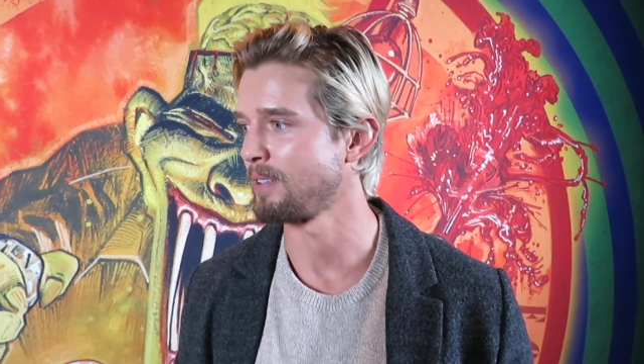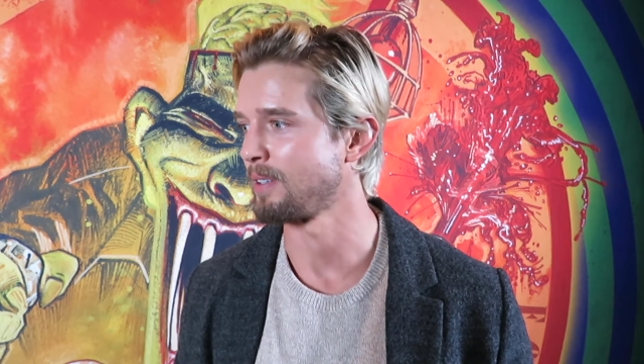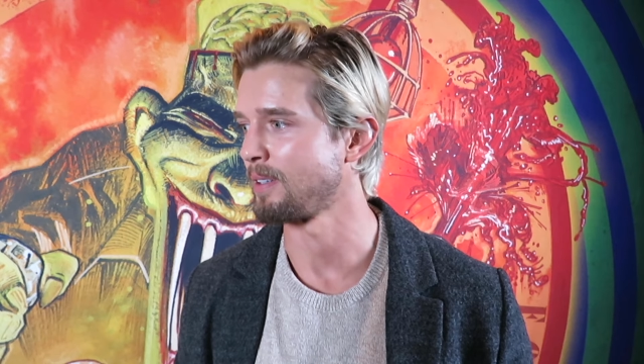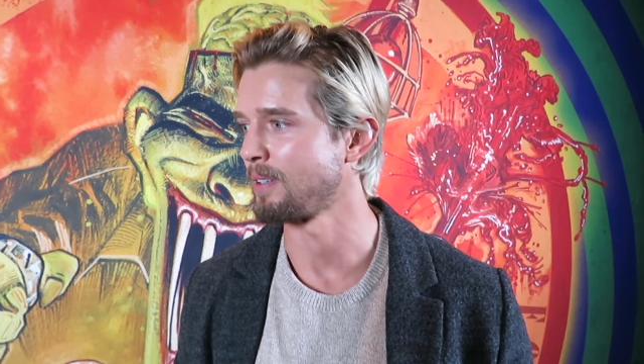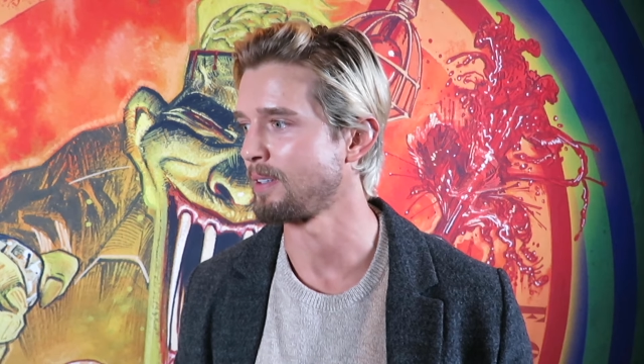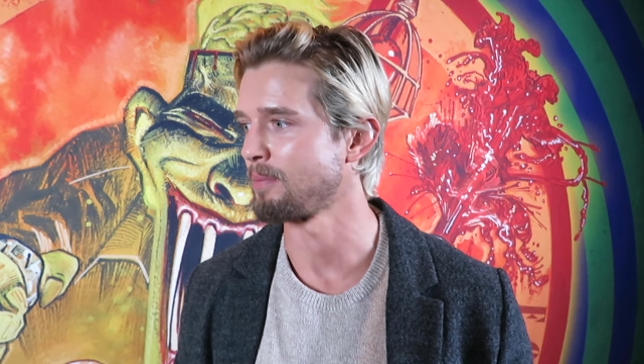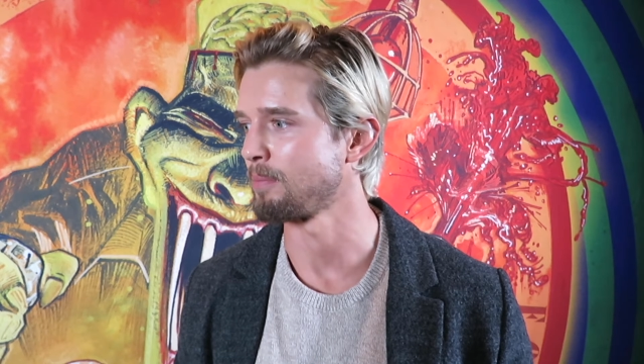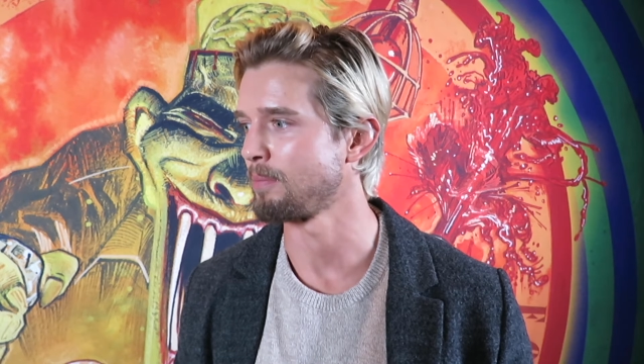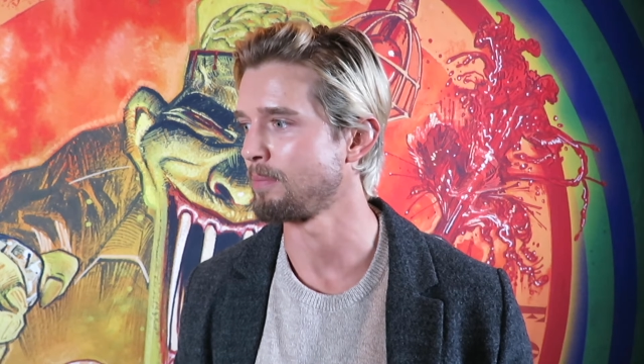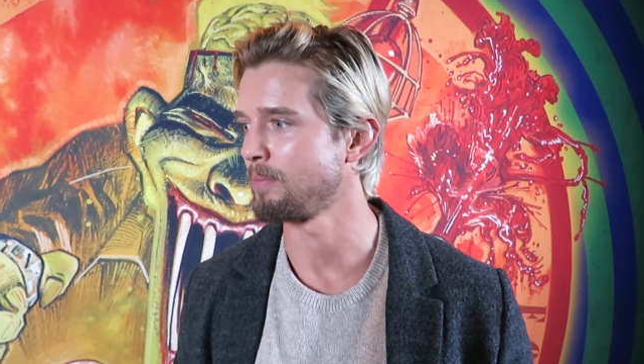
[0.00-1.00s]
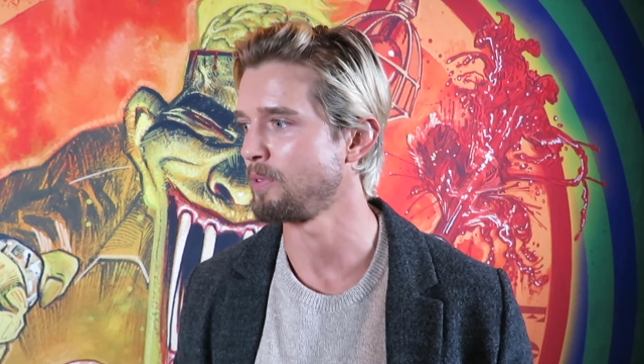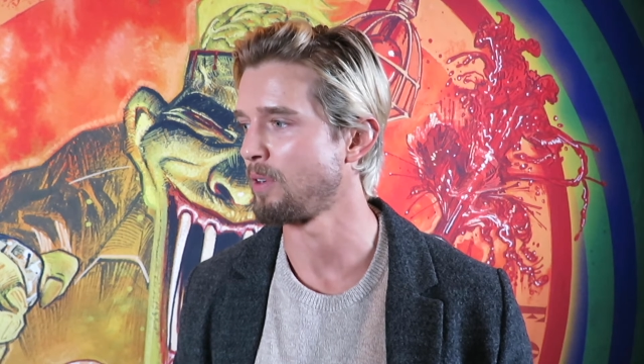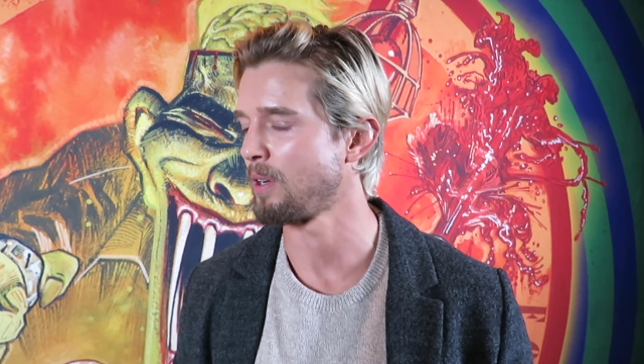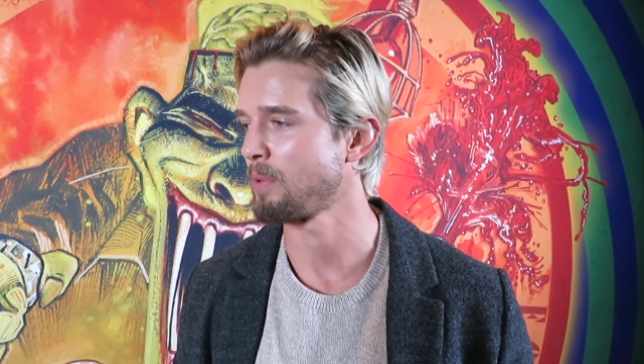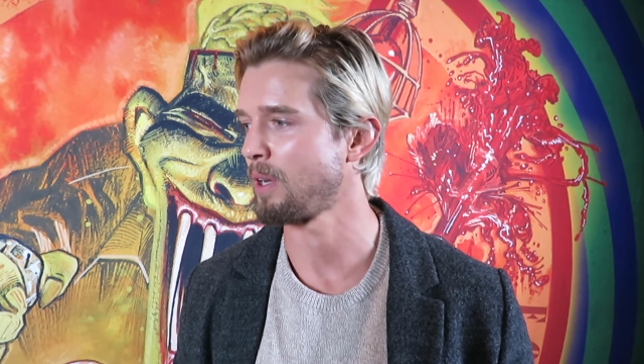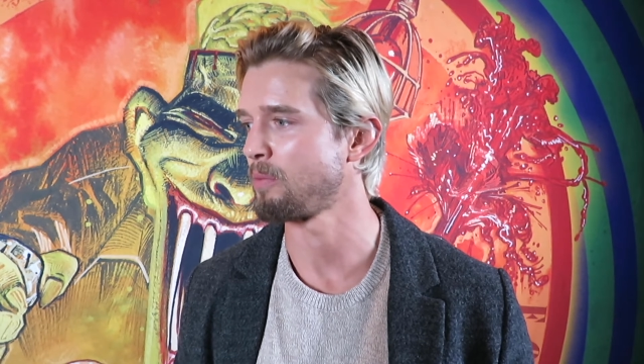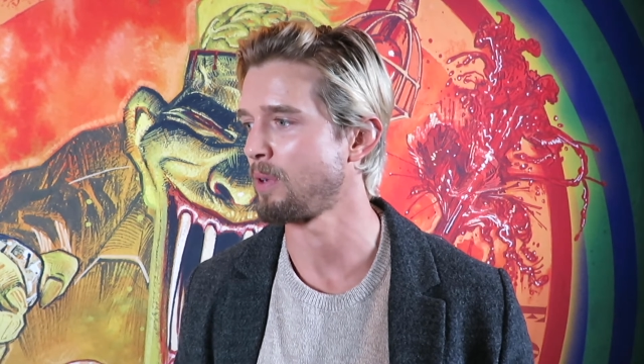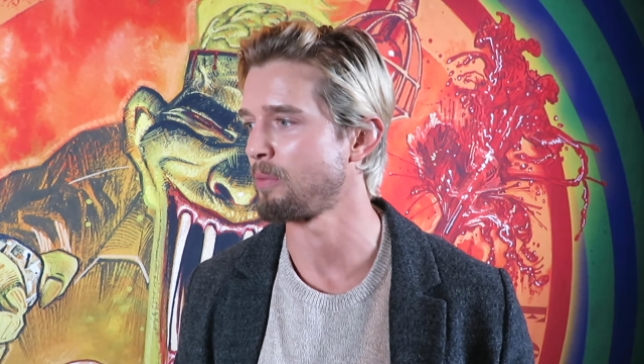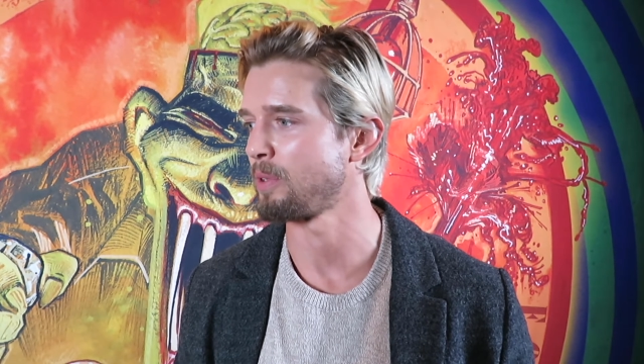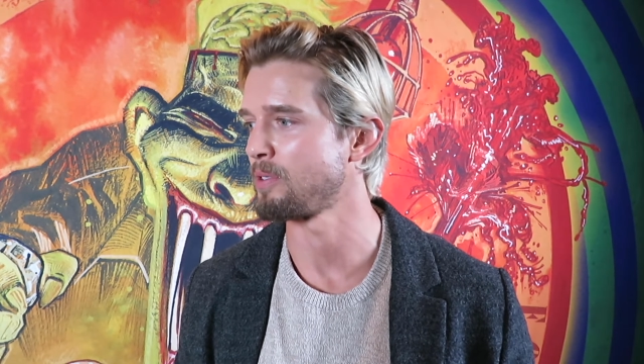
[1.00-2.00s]
Um, you know, I, I,
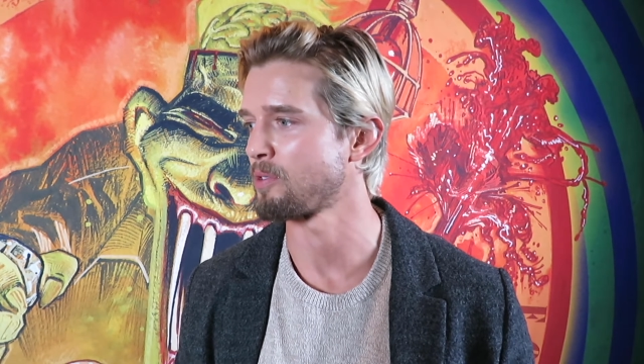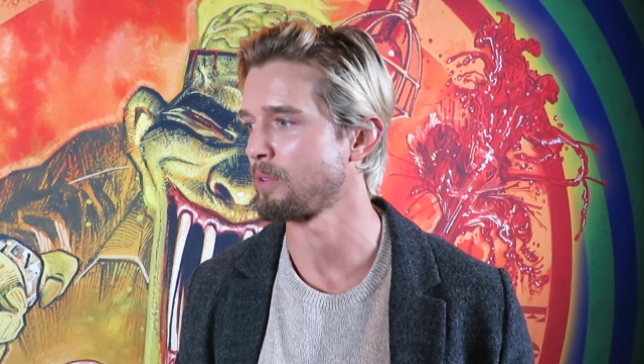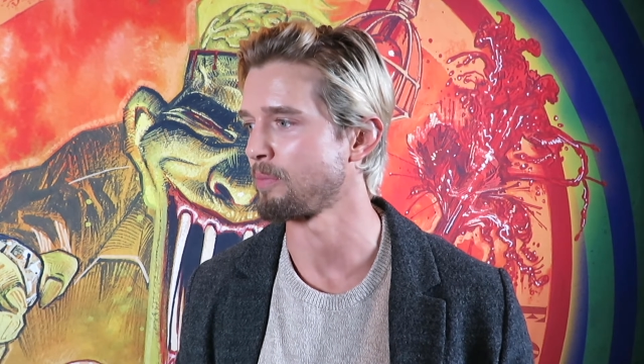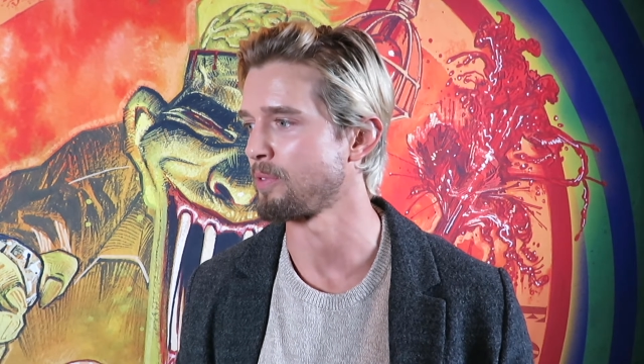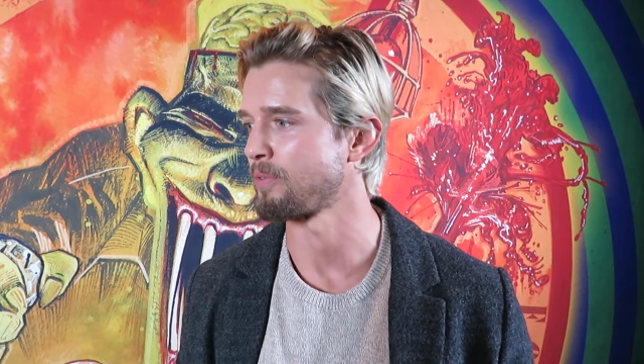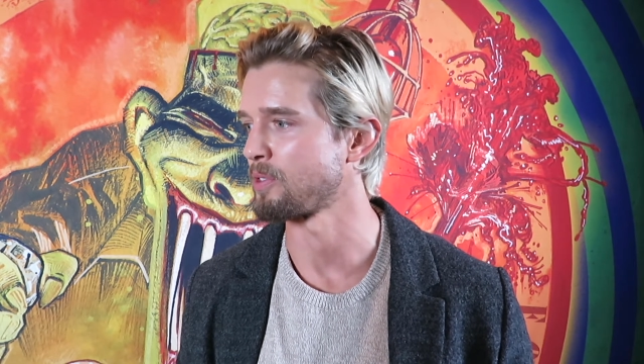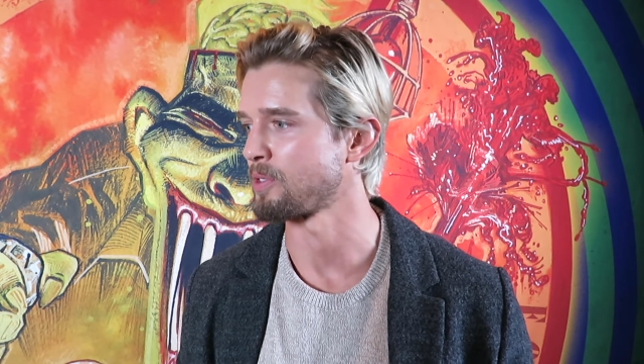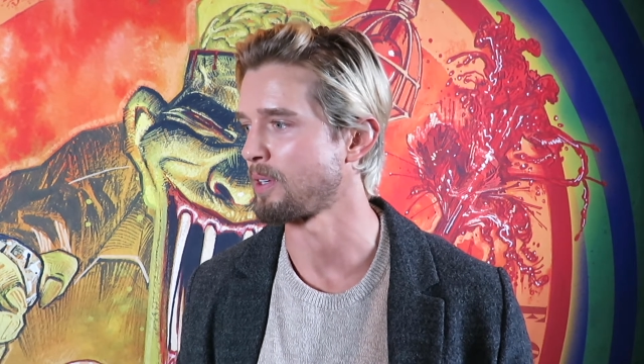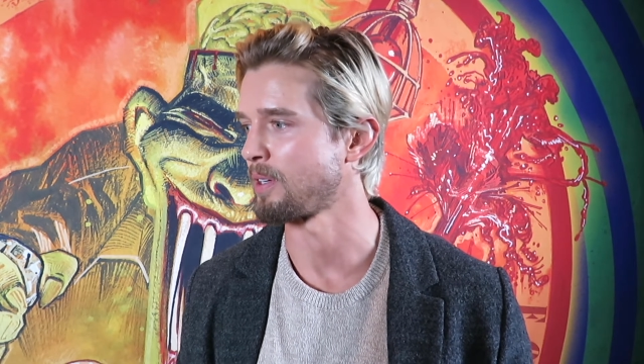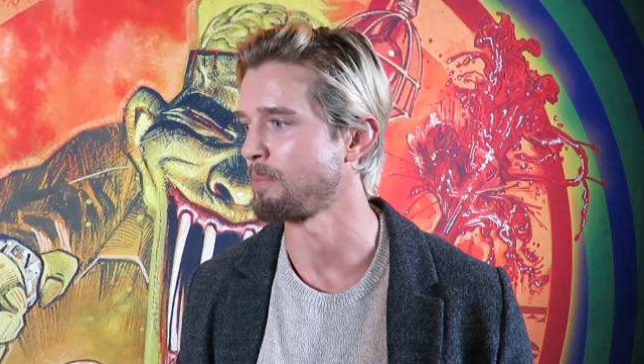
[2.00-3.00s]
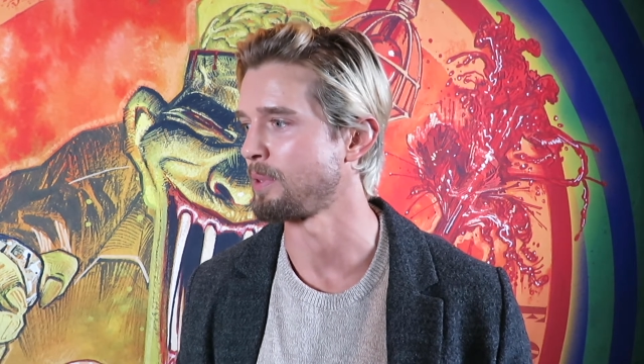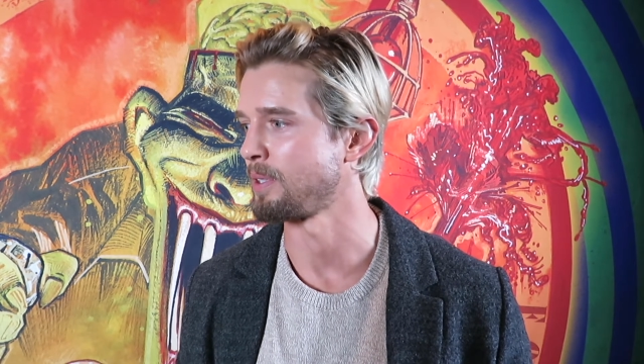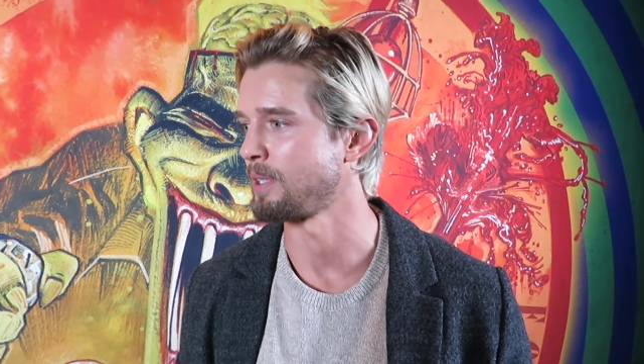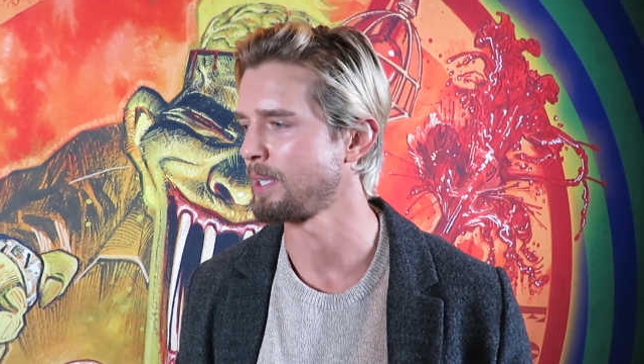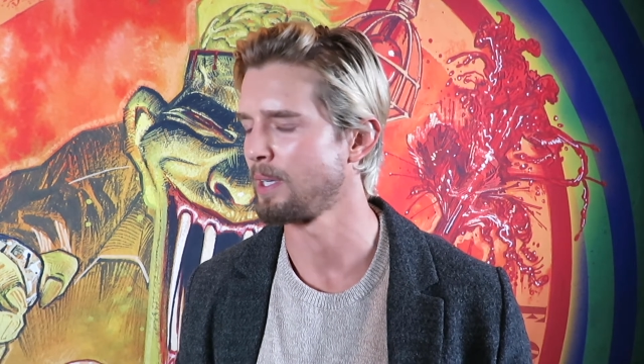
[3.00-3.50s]
I, read the script for the first time and